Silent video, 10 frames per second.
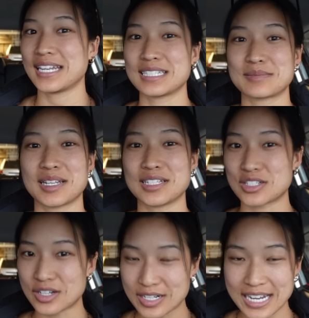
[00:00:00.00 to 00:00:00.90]
It has been a
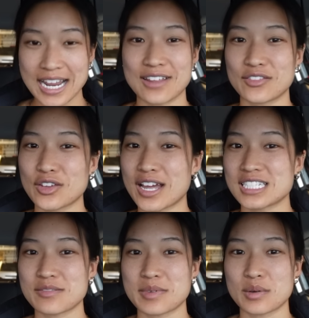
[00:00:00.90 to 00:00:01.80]
journey, and if you
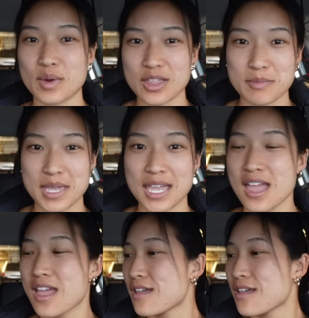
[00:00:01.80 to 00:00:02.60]
guys have been with me